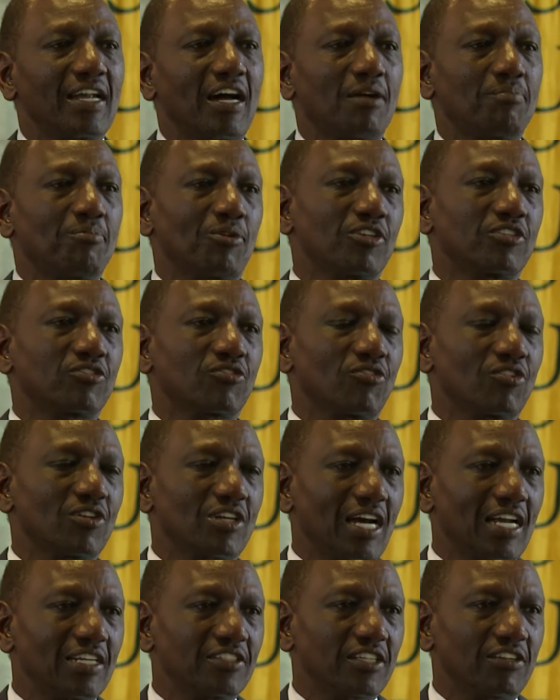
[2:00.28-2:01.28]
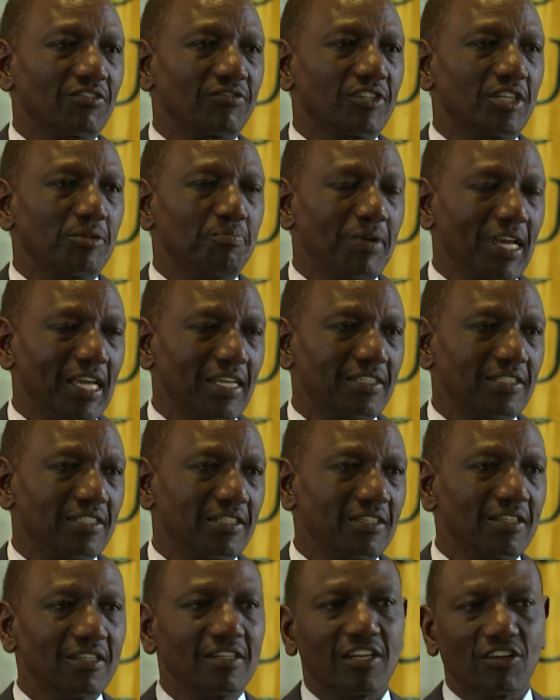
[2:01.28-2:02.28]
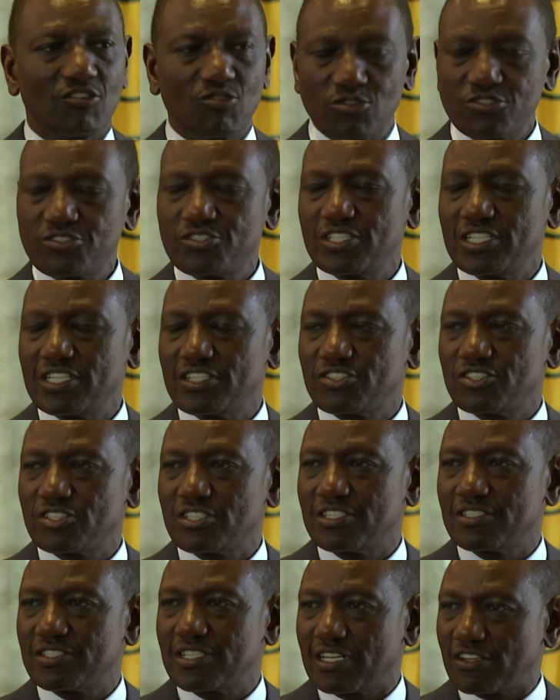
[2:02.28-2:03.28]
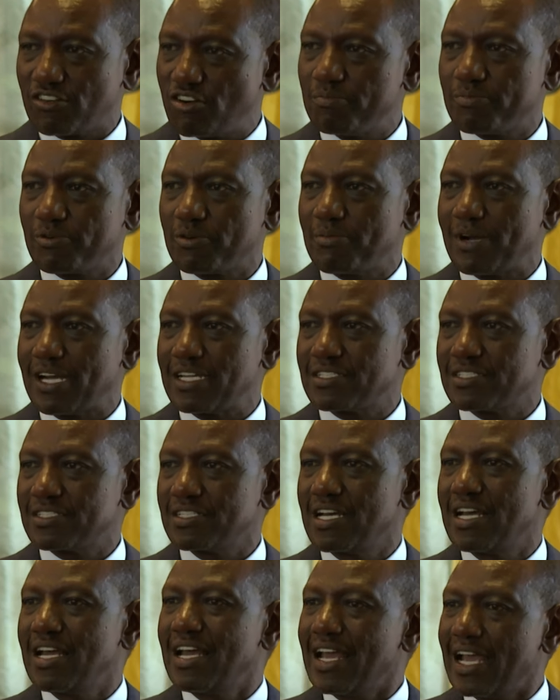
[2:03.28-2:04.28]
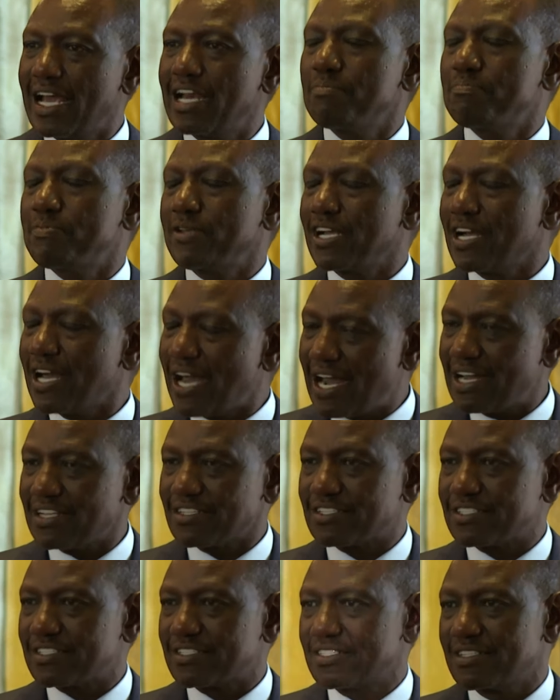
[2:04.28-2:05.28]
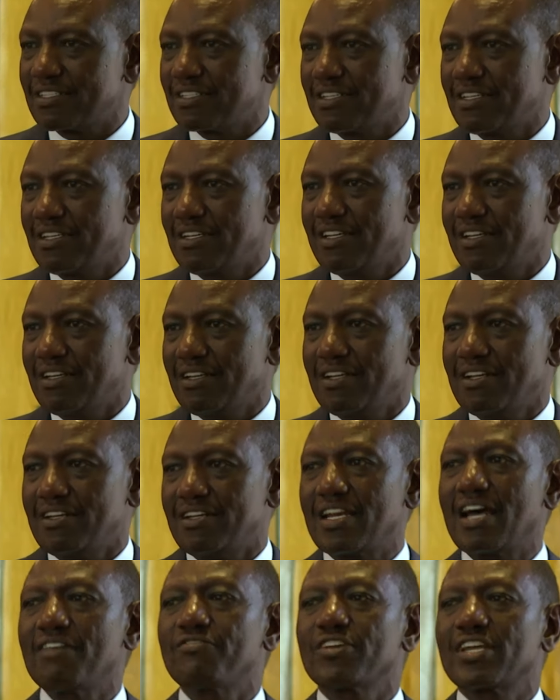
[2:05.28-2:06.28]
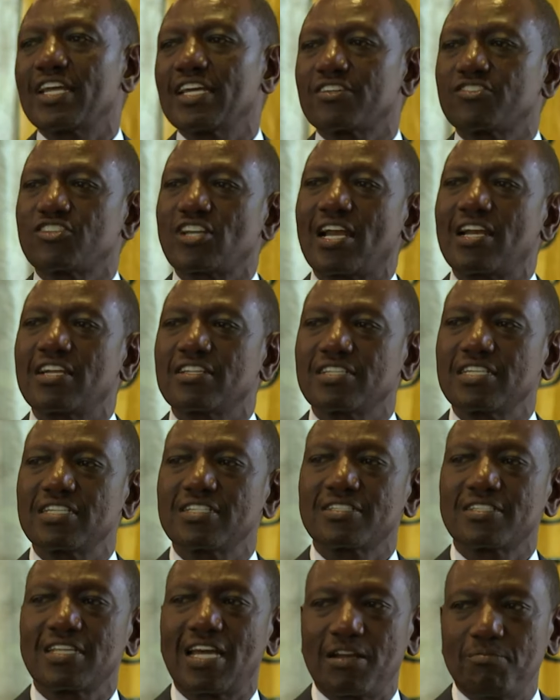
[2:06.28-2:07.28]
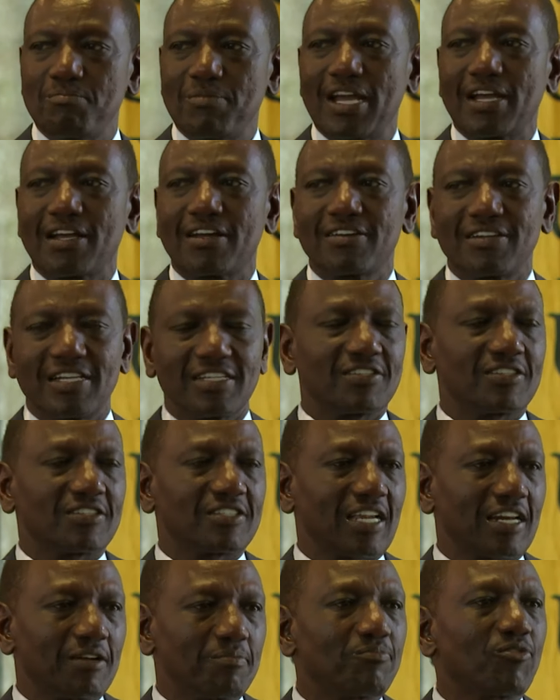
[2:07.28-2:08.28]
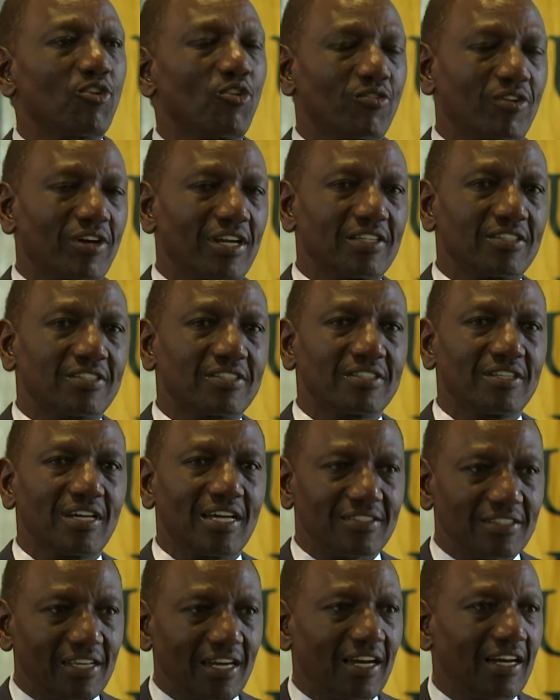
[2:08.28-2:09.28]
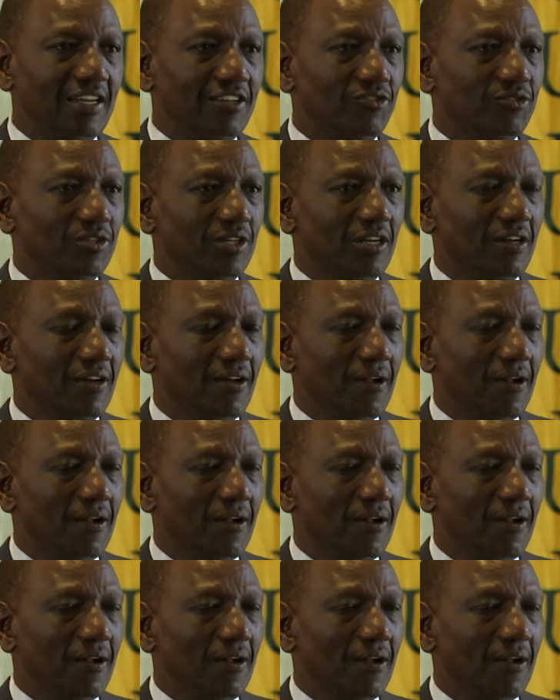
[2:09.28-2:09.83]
our political culture of debate, negotiations, and compromise, helping us navigate challenges and make necessary progress as a country.